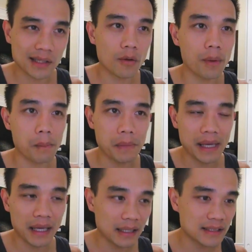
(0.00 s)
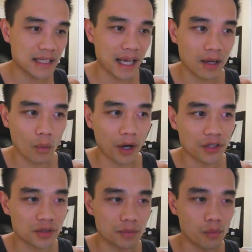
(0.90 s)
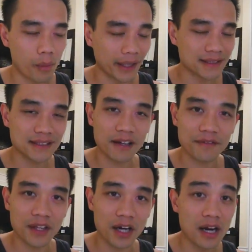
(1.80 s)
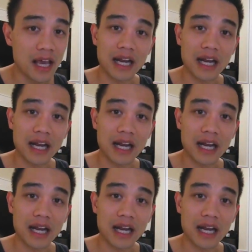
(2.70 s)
a little bit mean, saying, why aren't my stuff there?